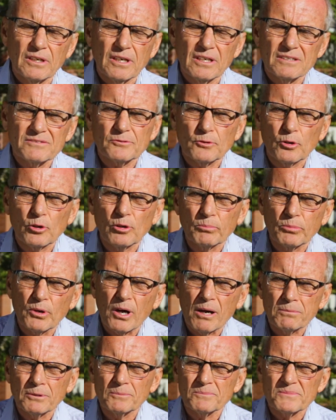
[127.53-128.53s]
soil
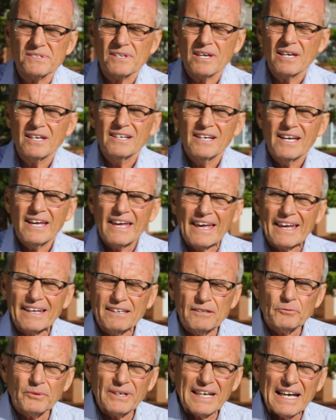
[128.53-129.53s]
problems. And
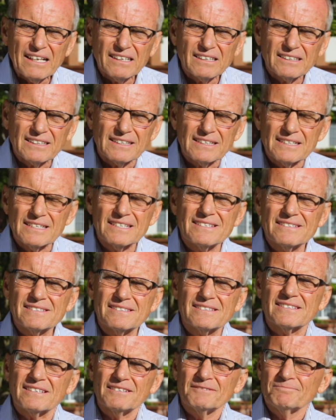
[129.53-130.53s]
the reality
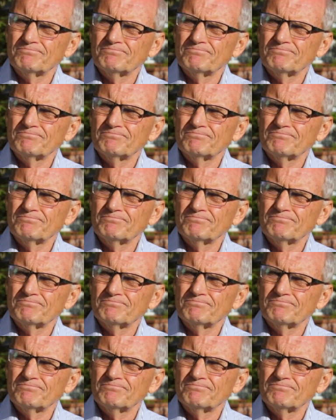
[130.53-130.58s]
is